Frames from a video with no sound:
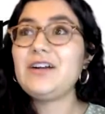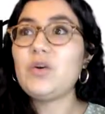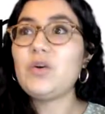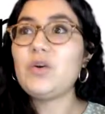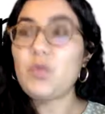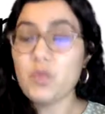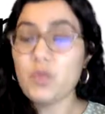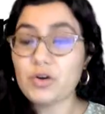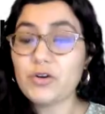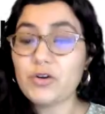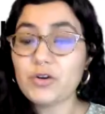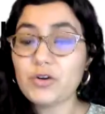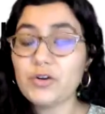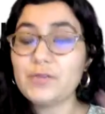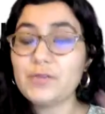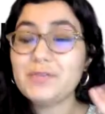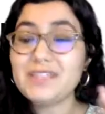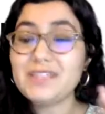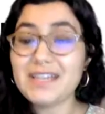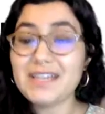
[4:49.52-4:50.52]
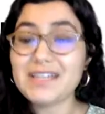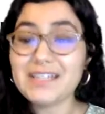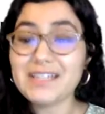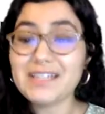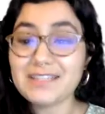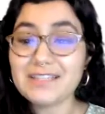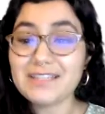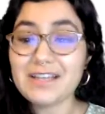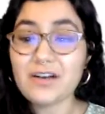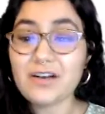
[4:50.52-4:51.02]
work groups in
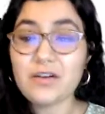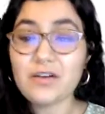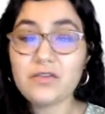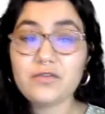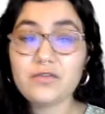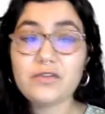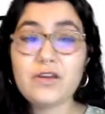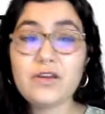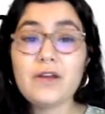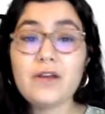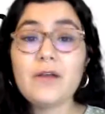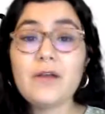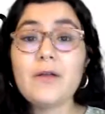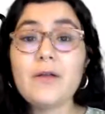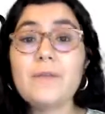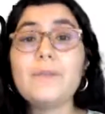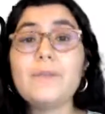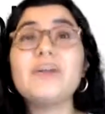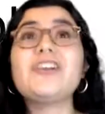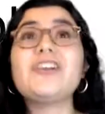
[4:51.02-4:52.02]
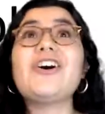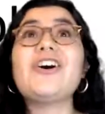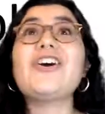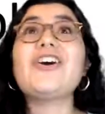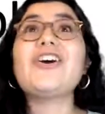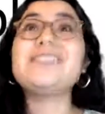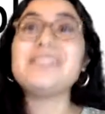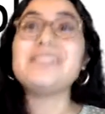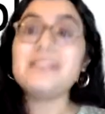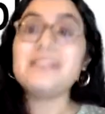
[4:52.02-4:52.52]
itself, but our
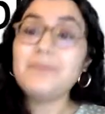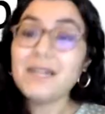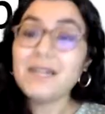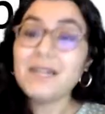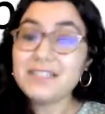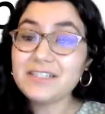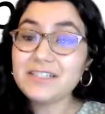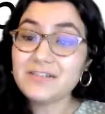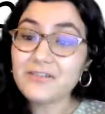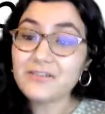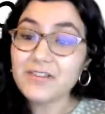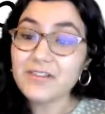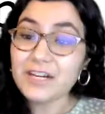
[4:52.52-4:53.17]
independent